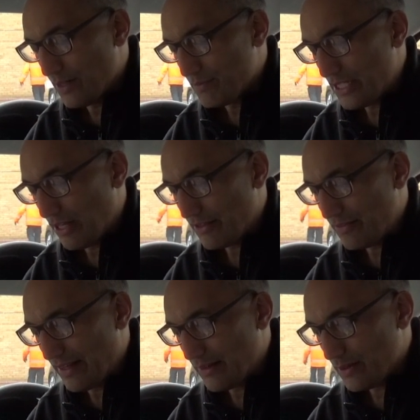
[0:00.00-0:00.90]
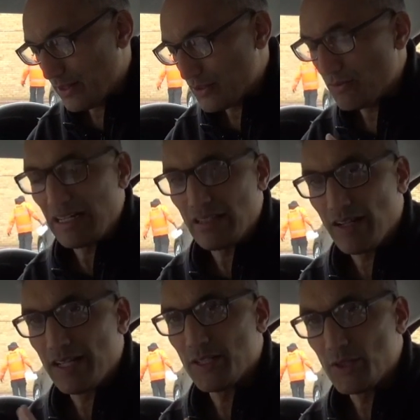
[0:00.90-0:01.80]
she liked the fact that there was a red
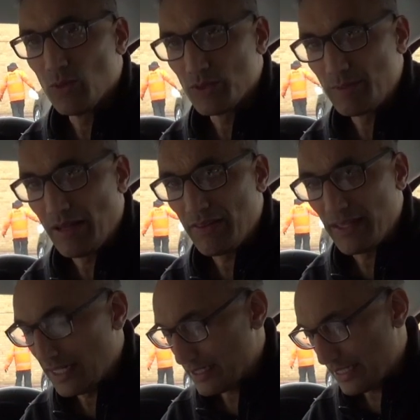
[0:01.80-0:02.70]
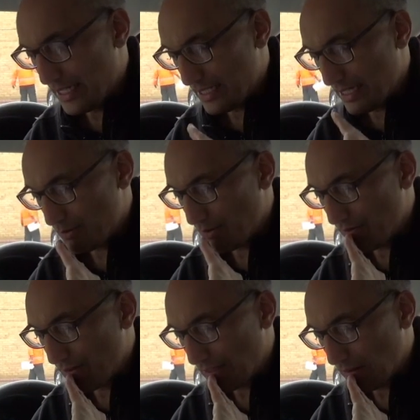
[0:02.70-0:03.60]
light and I talked about things as we're at the
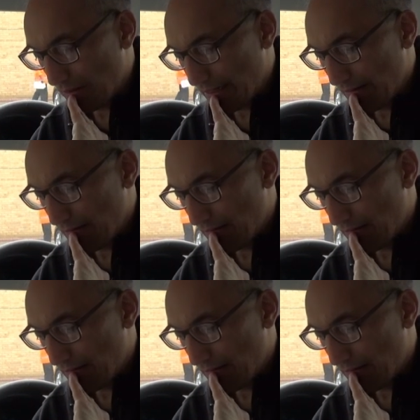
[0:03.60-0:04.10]
red light.